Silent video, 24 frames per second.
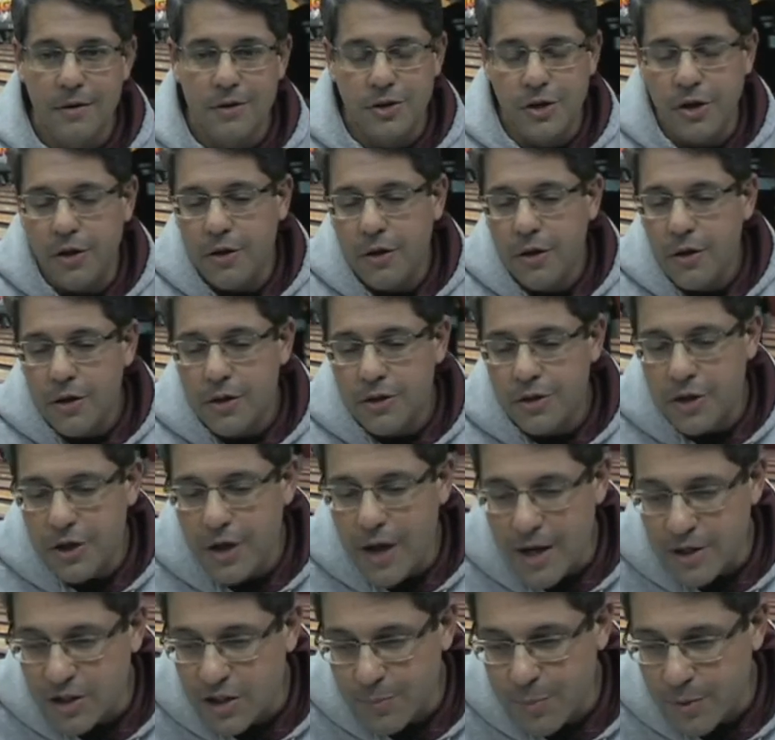She, she
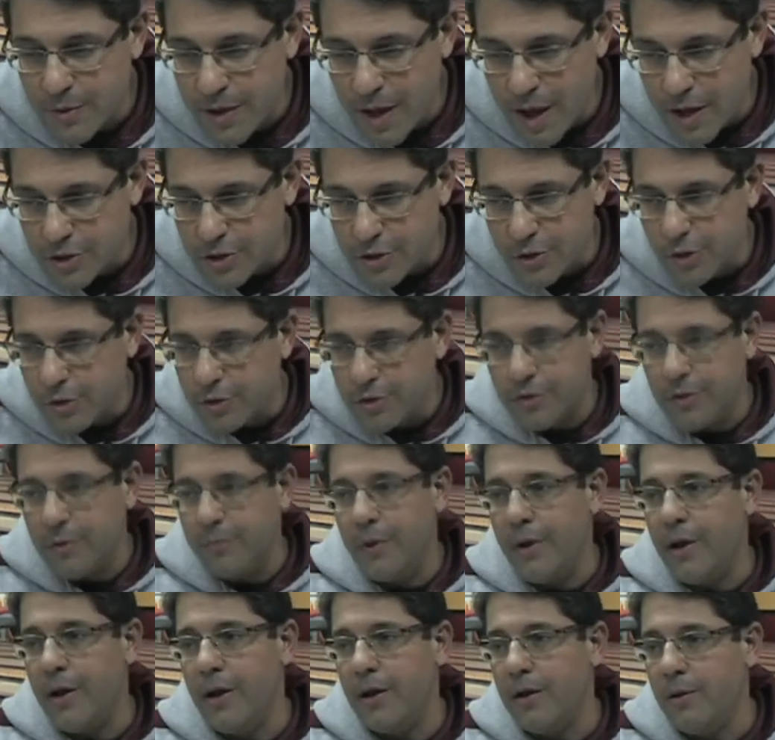has the potential to
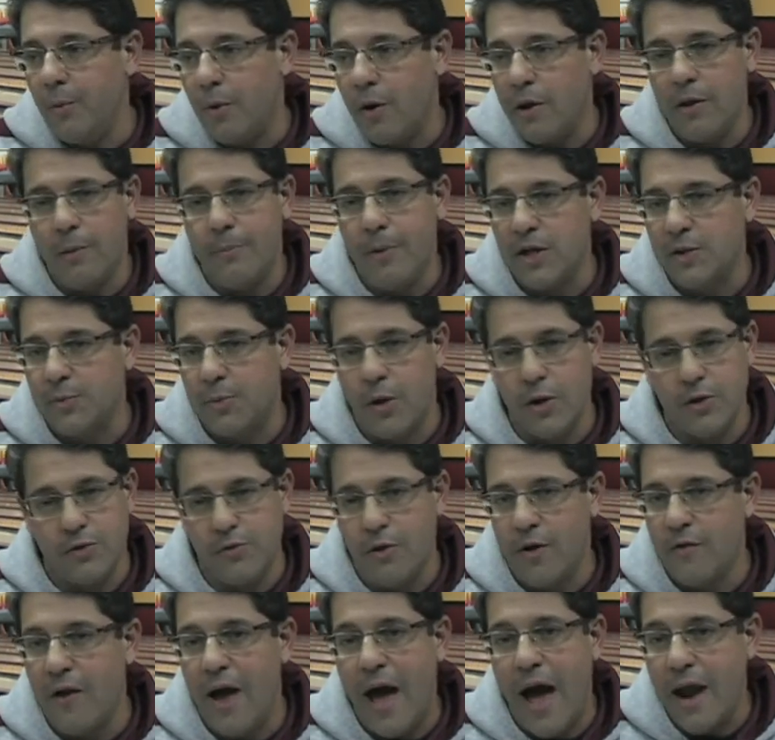be one of the best players
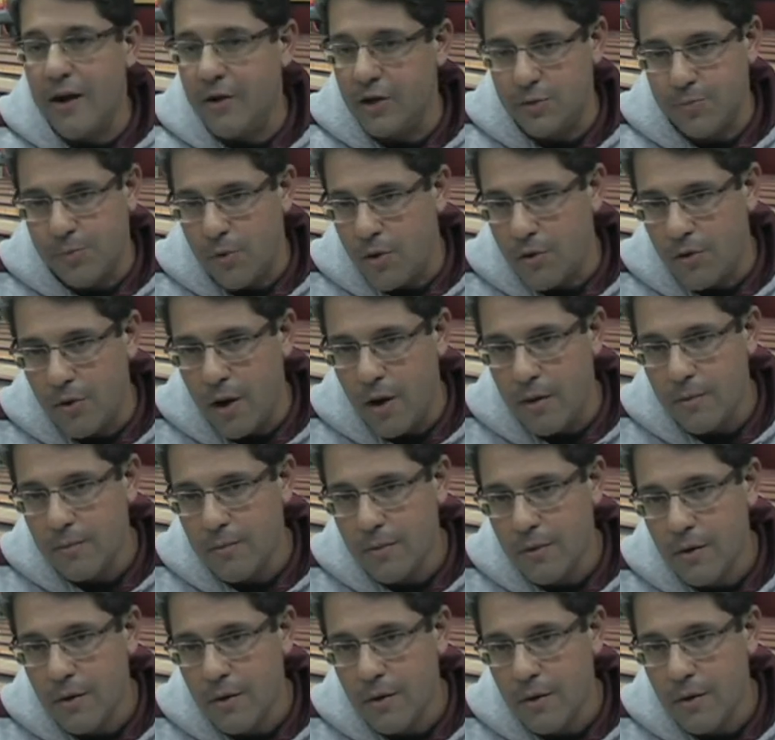we've ever had in this program.